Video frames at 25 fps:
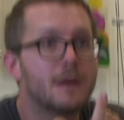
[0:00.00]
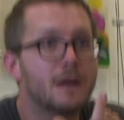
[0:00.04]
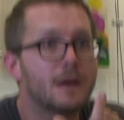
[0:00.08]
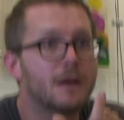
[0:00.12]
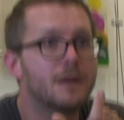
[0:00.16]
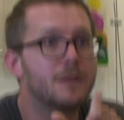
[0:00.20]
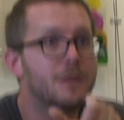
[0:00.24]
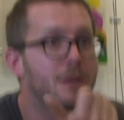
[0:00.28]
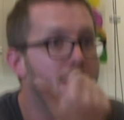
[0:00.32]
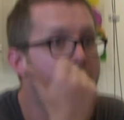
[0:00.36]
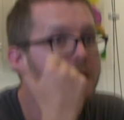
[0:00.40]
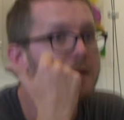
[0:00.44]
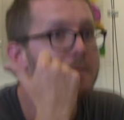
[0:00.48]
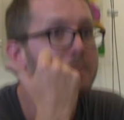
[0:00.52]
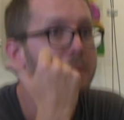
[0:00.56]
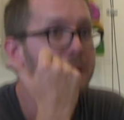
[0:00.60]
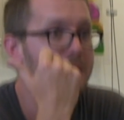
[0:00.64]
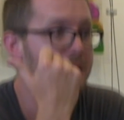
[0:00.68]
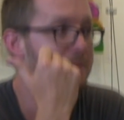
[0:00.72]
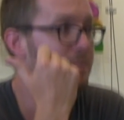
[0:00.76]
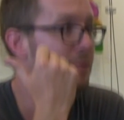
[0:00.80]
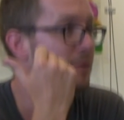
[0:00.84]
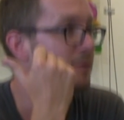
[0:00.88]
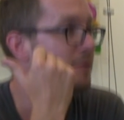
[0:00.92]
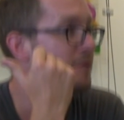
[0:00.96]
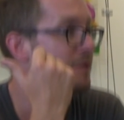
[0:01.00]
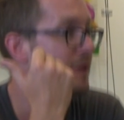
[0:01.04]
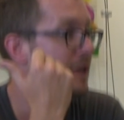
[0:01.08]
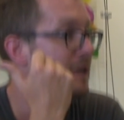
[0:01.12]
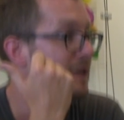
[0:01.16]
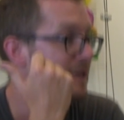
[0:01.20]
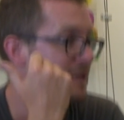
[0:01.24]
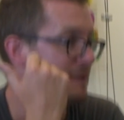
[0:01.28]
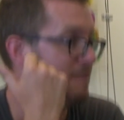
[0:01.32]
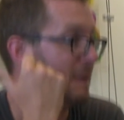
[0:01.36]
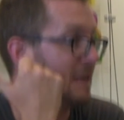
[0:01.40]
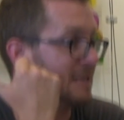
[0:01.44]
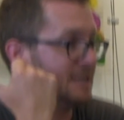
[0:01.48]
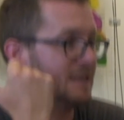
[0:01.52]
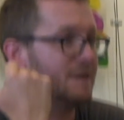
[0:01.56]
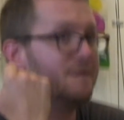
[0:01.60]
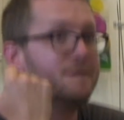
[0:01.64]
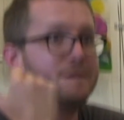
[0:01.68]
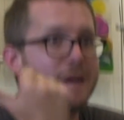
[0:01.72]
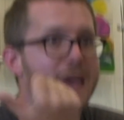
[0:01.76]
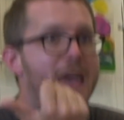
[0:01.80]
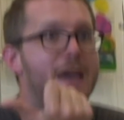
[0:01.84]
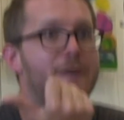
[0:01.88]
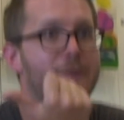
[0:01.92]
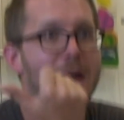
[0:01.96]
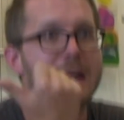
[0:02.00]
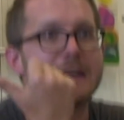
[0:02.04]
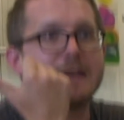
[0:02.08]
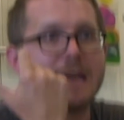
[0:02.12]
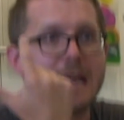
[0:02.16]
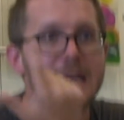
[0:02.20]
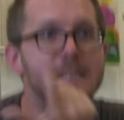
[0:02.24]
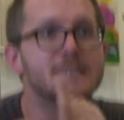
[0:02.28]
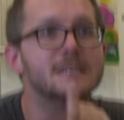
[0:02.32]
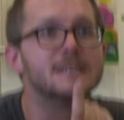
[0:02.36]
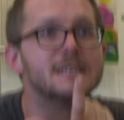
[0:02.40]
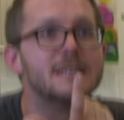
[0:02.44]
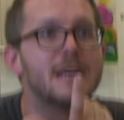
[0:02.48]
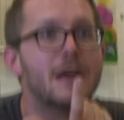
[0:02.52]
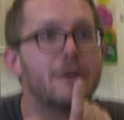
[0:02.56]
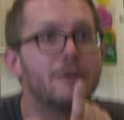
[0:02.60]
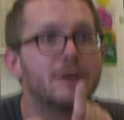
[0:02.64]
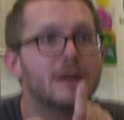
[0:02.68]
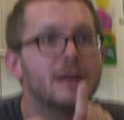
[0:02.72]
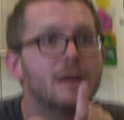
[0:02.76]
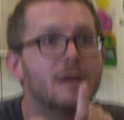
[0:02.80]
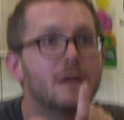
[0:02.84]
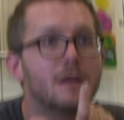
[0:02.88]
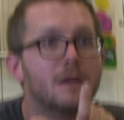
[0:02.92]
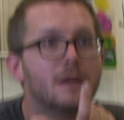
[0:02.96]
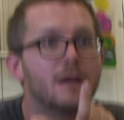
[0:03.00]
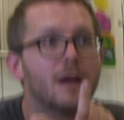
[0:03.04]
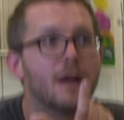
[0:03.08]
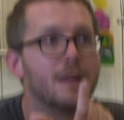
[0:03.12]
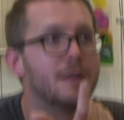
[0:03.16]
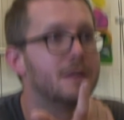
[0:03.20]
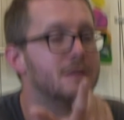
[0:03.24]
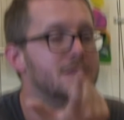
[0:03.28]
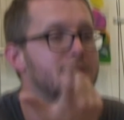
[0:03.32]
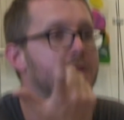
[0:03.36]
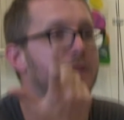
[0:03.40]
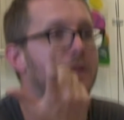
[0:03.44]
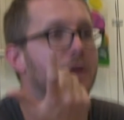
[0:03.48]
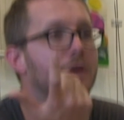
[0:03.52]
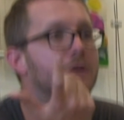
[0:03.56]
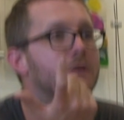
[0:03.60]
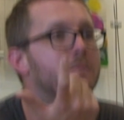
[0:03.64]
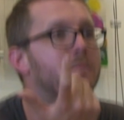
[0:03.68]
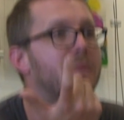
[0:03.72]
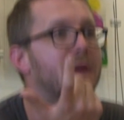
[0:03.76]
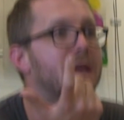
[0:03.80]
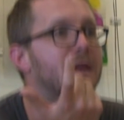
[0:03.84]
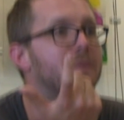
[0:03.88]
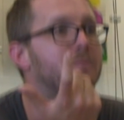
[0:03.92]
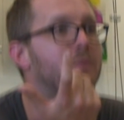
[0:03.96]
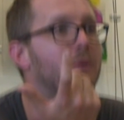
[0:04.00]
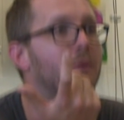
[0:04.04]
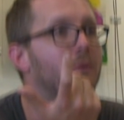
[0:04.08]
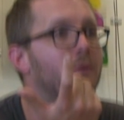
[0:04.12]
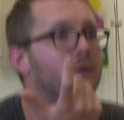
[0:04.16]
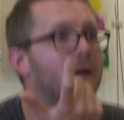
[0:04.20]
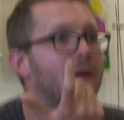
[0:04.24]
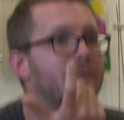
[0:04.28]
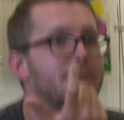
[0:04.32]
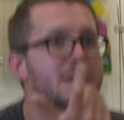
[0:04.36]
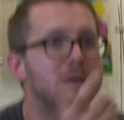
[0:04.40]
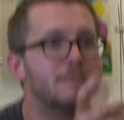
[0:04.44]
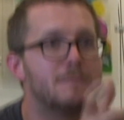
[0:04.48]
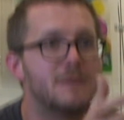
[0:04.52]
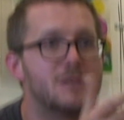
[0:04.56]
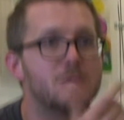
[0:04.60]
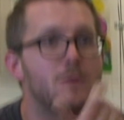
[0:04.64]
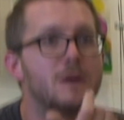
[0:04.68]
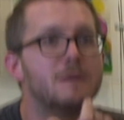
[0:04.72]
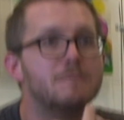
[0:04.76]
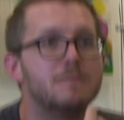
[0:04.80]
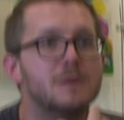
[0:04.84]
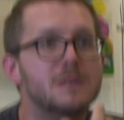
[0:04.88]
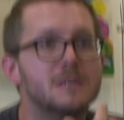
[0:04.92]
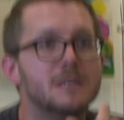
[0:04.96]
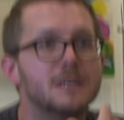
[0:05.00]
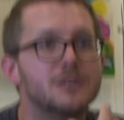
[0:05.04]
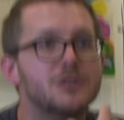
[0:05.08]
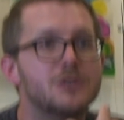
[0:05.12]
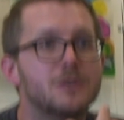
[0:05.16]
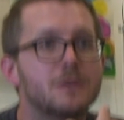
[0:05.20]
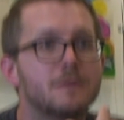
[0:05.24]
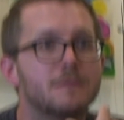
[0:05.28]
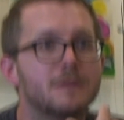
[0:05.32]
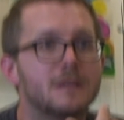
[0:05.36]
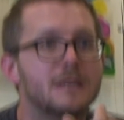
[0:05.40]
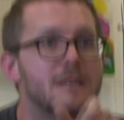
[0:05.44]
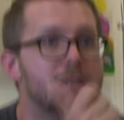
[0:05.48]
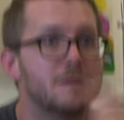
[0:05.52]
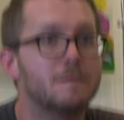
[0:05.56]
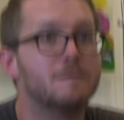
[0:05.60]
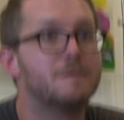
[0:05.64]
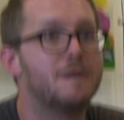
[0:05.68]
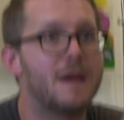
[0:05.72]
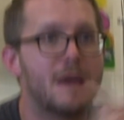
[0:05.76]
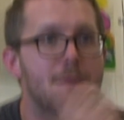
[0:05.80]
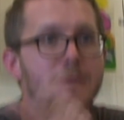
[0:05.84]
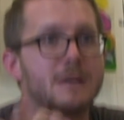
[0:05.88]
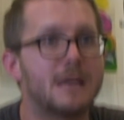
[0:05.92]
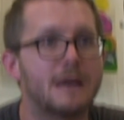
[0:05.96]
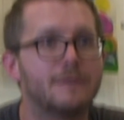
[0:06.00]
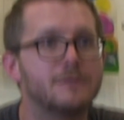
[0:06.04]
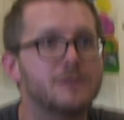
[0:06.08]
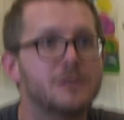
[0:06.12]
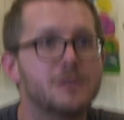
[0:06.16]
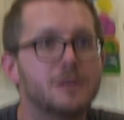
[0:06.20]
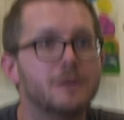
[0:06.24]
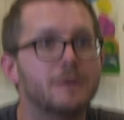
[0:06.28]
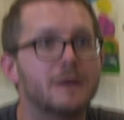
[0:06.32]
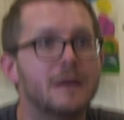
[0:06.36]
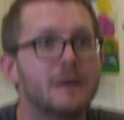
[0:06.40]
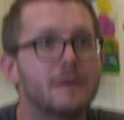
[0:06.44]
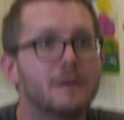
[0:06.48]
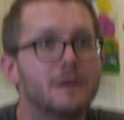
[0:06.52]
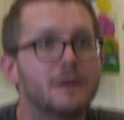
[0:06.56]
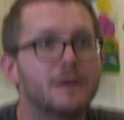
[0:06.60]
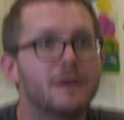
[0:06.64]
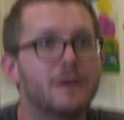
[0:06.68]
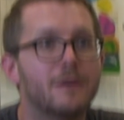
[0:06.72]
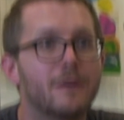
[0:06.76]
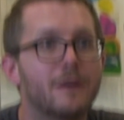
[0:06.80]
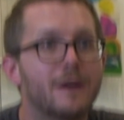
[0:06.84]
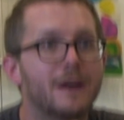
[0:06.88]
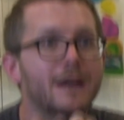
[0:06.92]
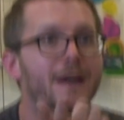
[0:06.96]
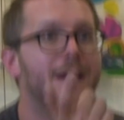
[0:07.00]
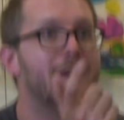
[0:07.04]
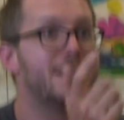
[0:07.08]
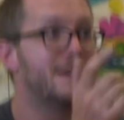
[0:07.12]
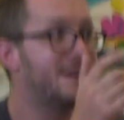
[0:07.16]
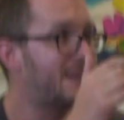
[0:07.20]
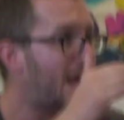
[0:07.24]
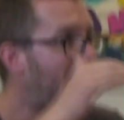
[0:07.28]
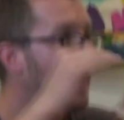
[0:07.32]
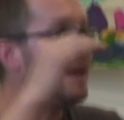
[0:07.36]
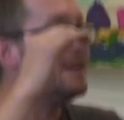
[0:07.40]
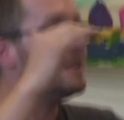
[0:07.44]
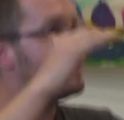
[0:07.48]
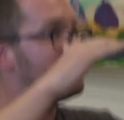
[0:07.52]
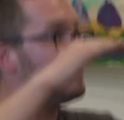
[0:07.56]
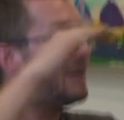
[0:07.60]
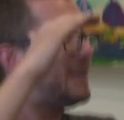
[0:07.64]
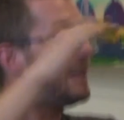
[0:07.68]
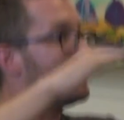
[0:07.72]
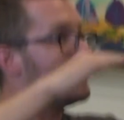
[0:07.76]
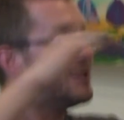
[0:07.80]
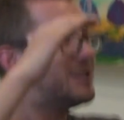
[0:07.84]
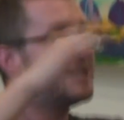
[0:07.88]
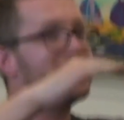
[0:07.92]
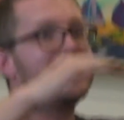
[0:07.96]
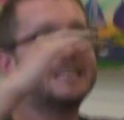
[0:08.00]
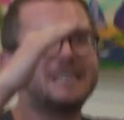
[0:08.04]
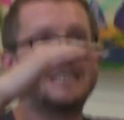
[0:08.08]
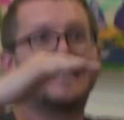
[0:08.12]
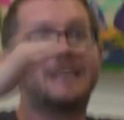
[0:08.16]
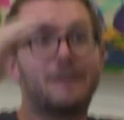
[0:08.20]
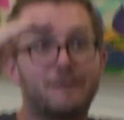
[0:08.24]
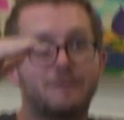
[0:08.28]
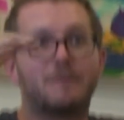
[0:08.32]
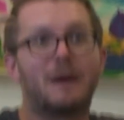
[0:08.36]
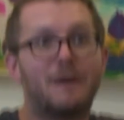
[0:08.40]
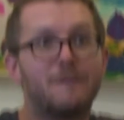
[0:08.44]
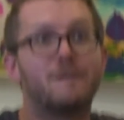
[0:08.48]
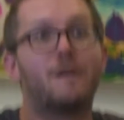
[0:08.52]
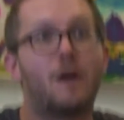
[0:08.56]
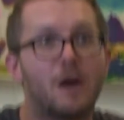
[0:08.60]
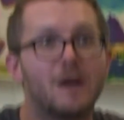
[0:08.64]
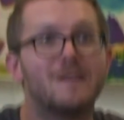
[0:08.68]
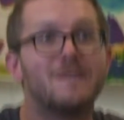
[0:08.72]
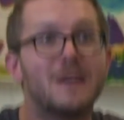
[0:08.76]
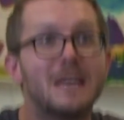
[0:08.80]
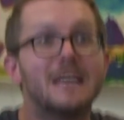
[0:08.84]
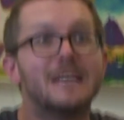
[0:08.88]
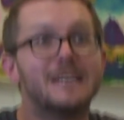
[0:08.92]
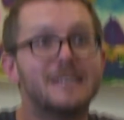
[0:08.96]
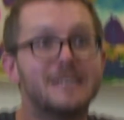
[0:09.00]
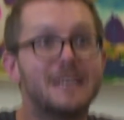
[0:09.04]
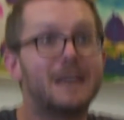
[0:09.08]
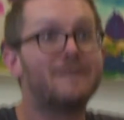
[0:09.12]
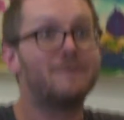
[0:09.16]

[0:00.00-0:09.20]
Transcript: A third of people who think it's basically fair and necessary, and then there's a third of people who have the in-between position and think it's unfair, but you have to do it. Right? And that has been consistent for about 5 years.